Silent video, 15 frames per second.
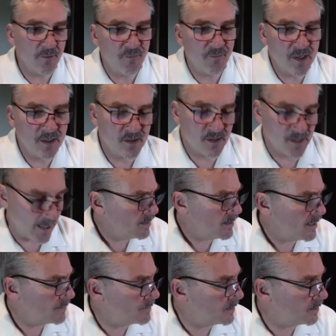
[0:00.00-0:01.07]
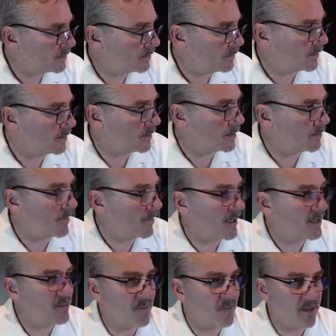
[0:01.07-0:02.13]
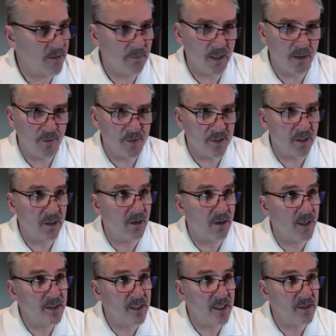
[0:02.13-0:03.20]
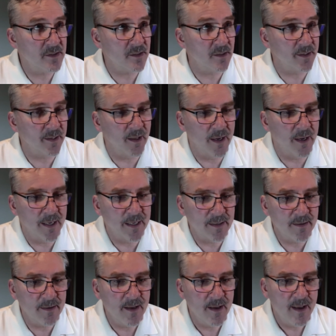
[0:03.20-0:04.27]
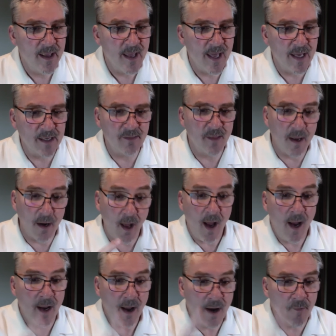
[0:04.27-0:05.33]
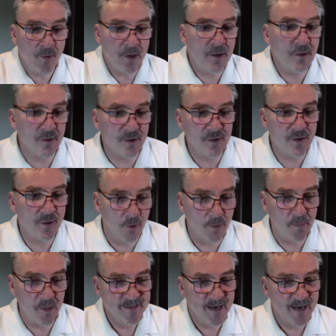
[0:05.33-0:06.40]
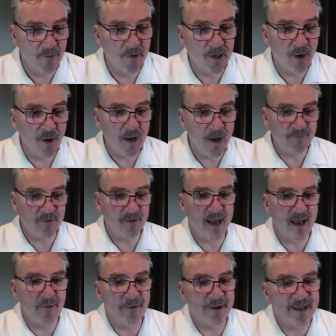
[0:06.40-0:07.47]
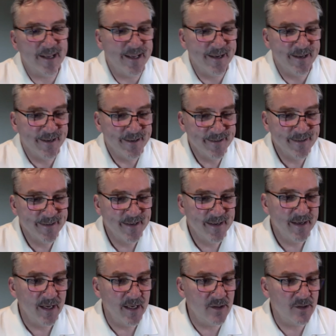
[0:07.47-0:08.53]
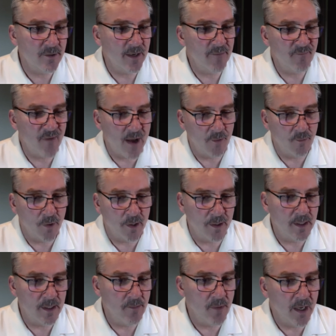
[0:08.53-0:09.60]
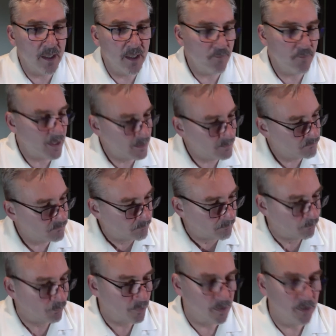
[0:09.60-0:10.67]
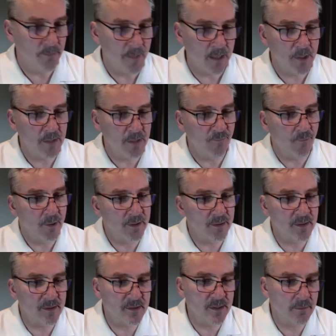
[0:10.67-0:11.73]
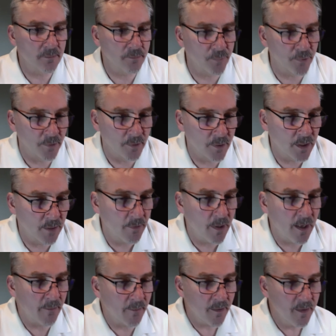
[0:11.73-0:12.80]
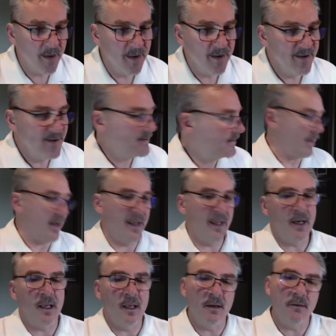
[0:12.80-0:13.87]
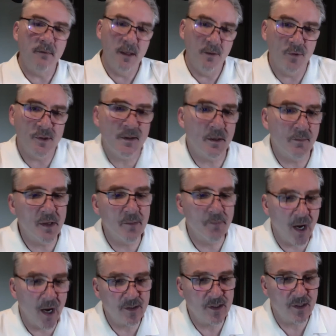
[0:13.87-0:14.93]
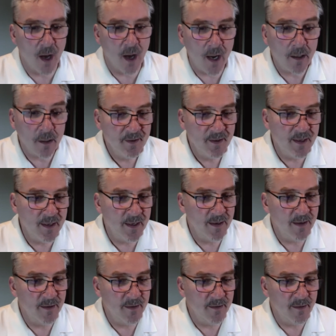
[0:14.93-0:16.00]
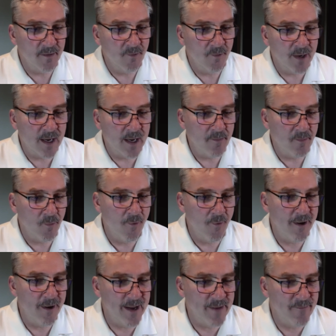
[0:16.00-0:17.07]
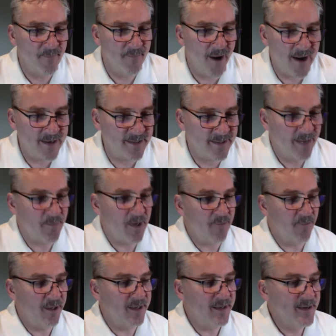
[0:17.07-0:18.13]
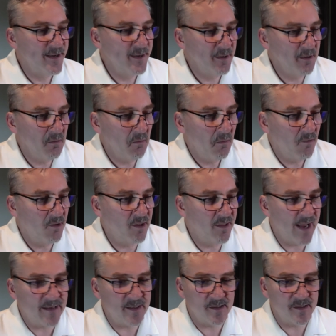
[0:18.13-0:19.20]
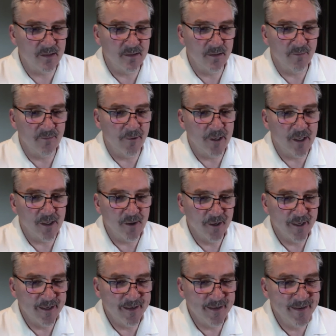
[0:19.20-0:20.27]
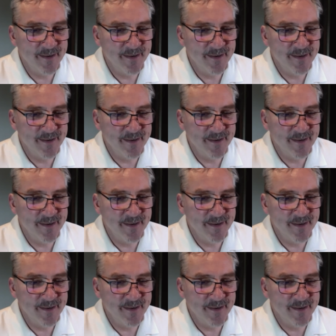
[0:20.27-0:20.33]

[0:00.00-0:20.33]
finished that. And then I think there was a contest online, and I thought, I want to do the Scorpion. I want to go after that one again. And so I found one on eBay, paid a pretty good amount of money for it because they were pretty rare. And again, it was going to be box stock. And when I mocked it up, I went, well, that doesn't look very good.